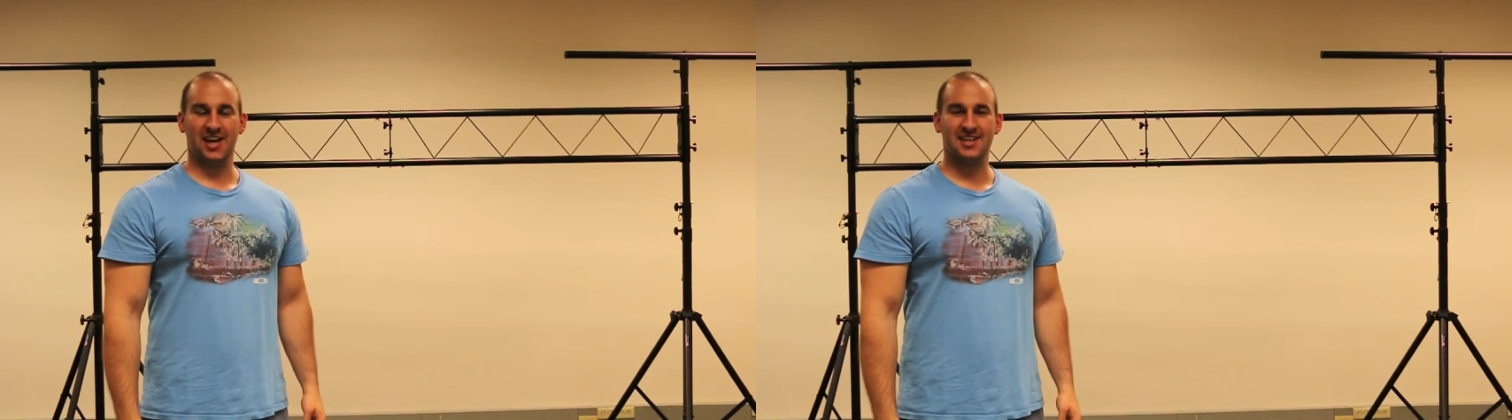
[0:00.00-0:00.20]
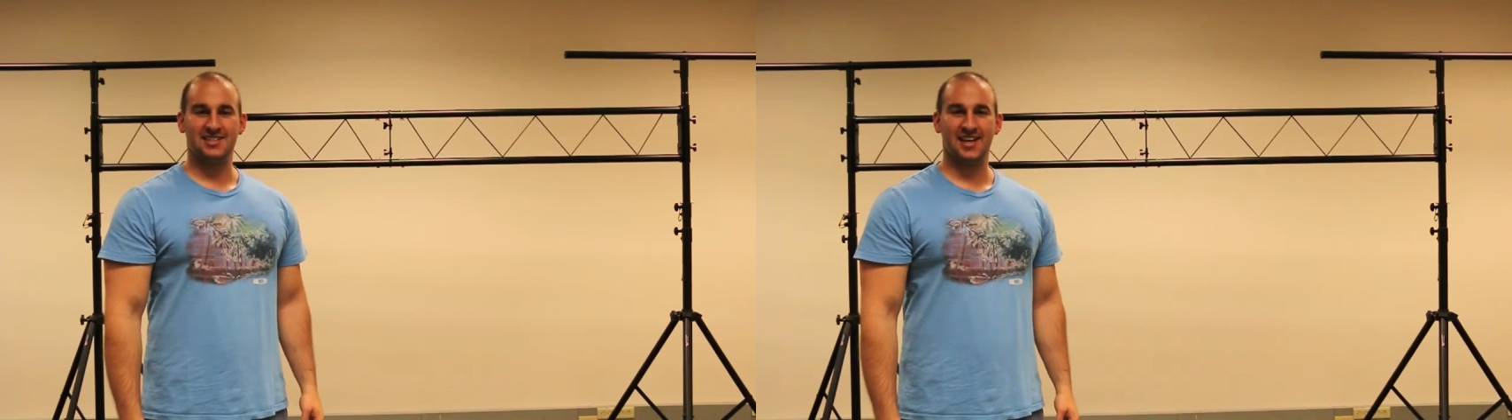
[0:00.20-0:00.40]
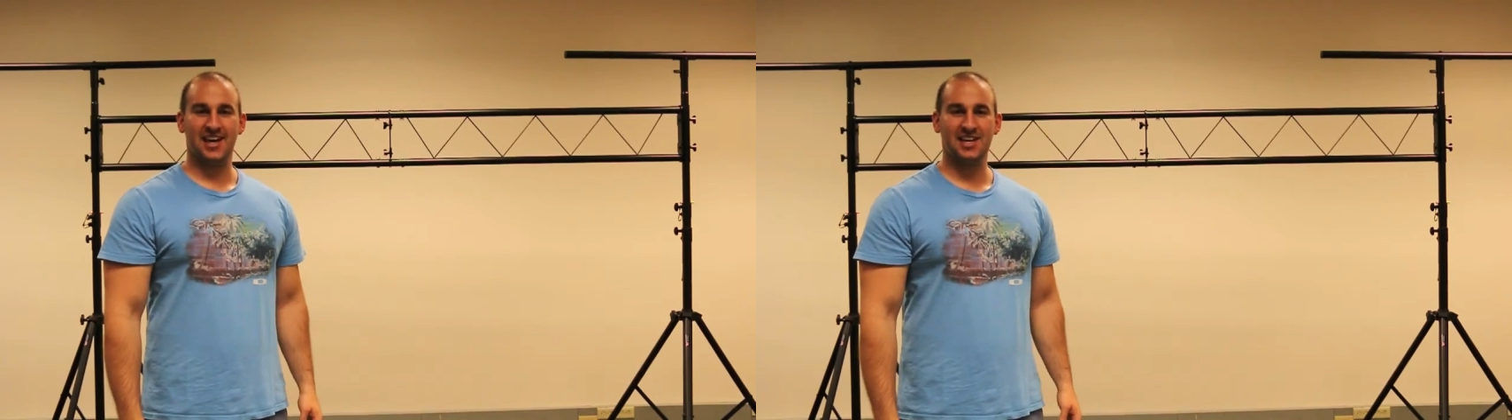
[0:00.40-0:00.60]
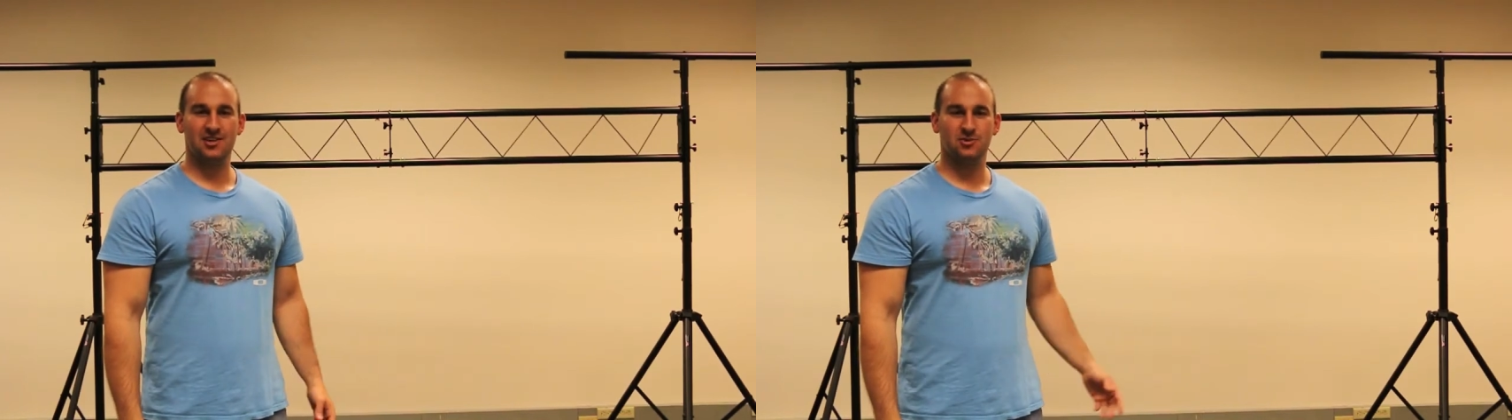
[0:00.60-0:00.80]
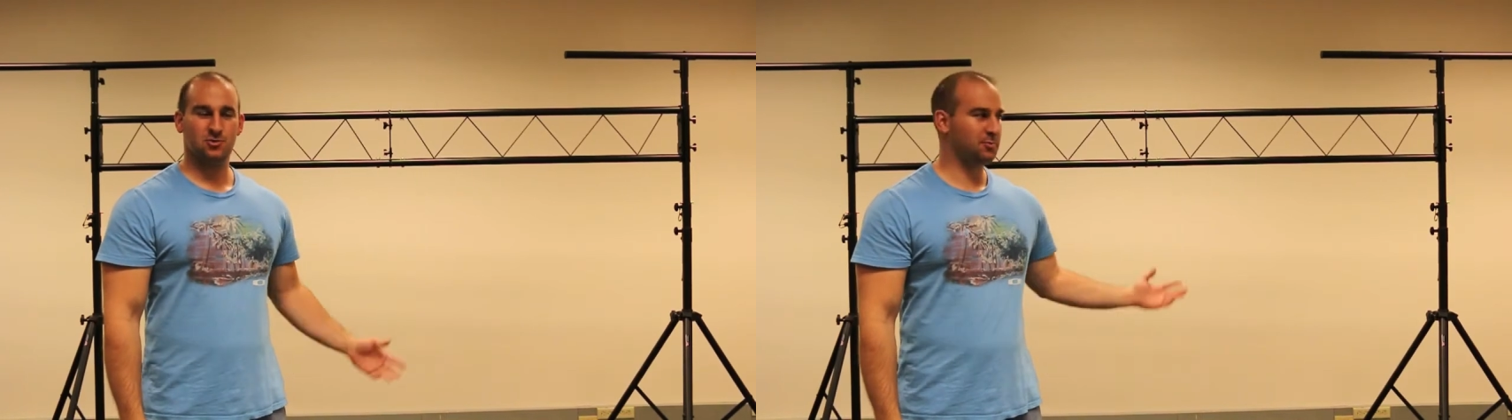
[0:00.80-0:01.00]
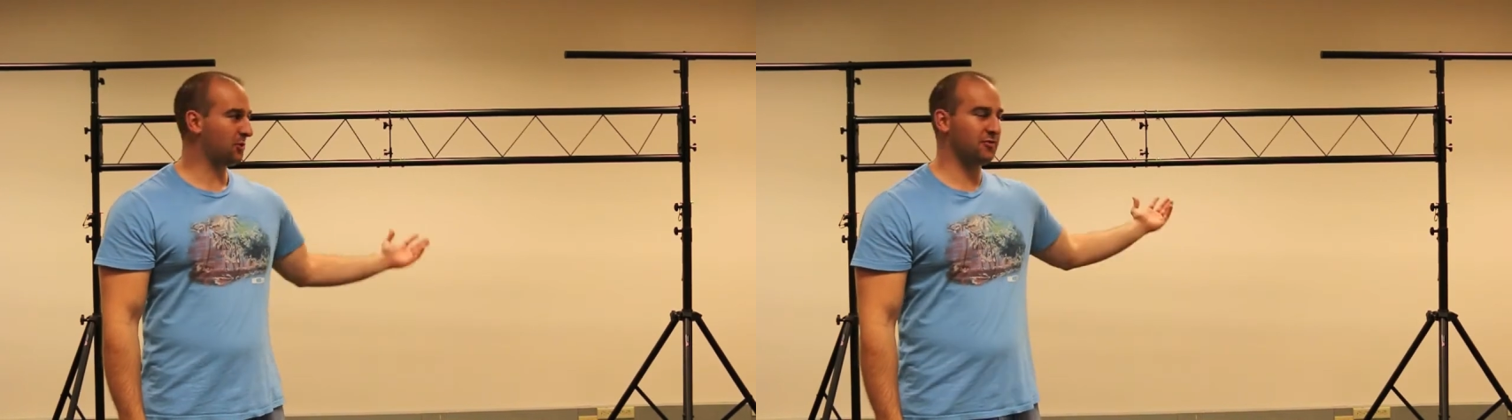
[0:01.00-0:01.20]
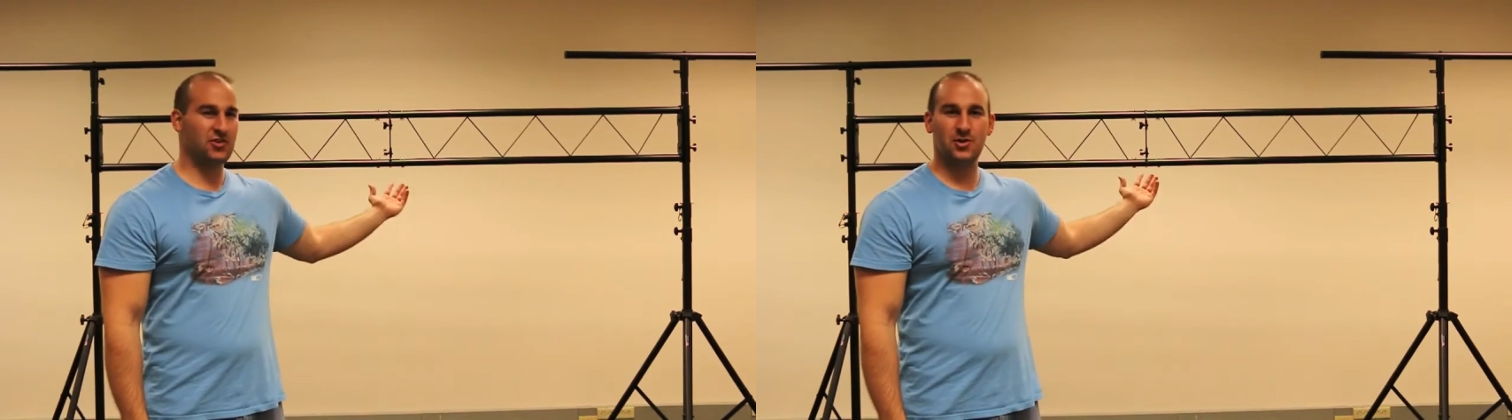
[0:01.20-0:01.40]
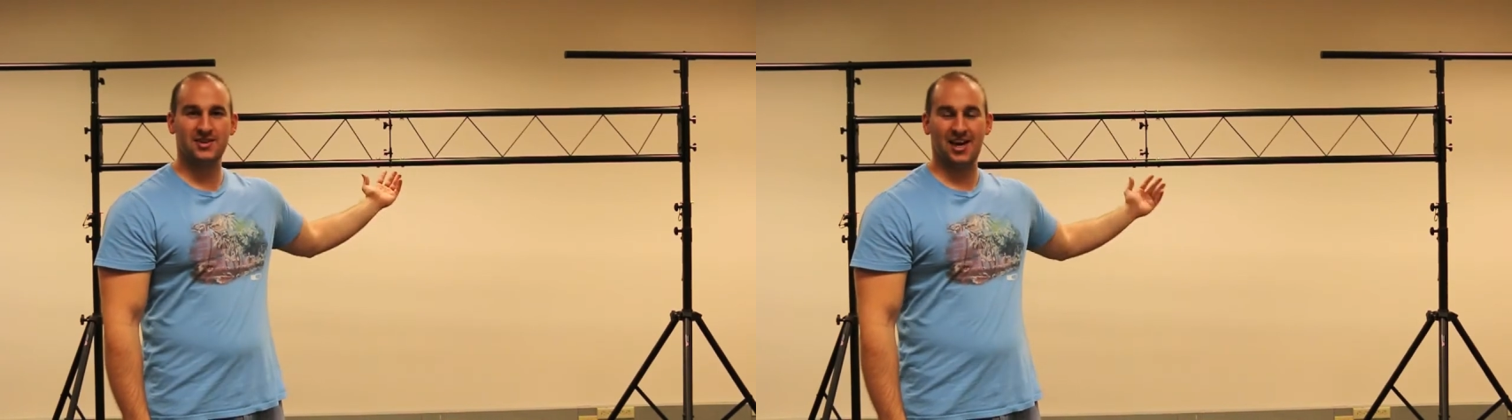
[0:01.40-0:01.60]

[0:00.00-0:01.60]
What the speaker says: and today we'll be reviewing the